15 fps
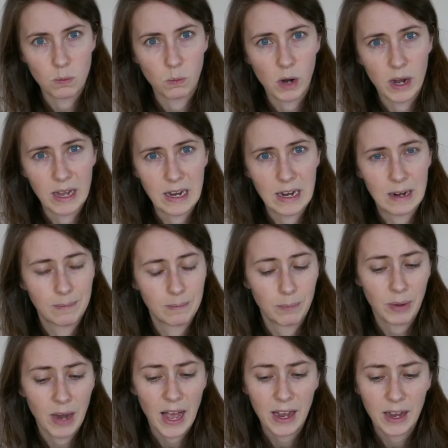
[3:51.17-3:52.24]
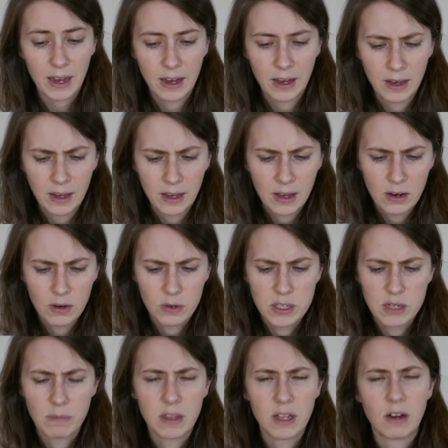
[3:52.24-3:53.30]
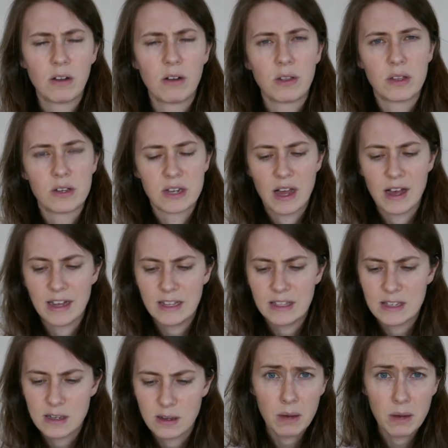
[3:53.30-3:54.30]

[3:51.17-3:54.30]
white and black, or something along those lines.